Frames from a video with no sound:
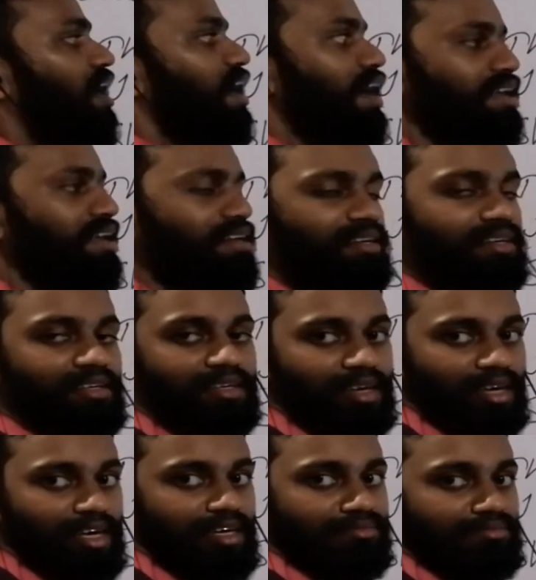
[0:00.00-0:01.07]
and
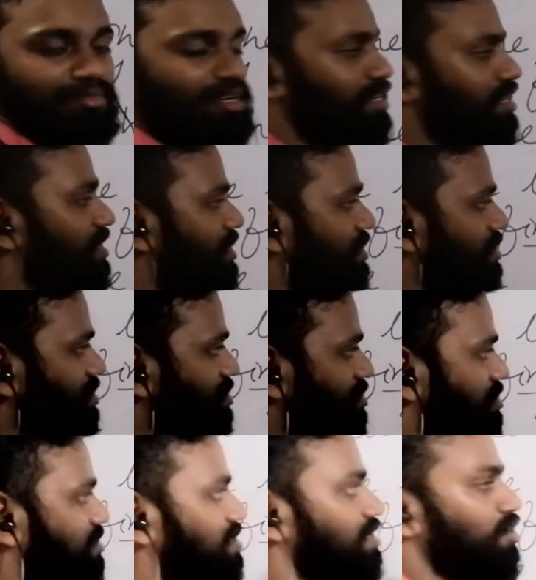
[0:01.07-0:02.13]
him
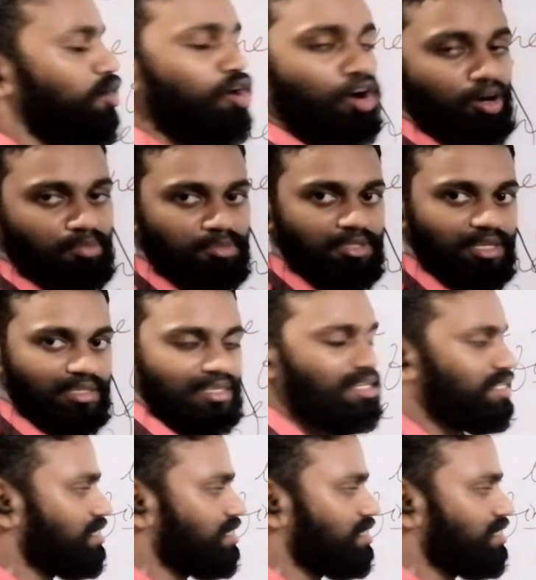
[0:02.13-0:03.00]
is the object.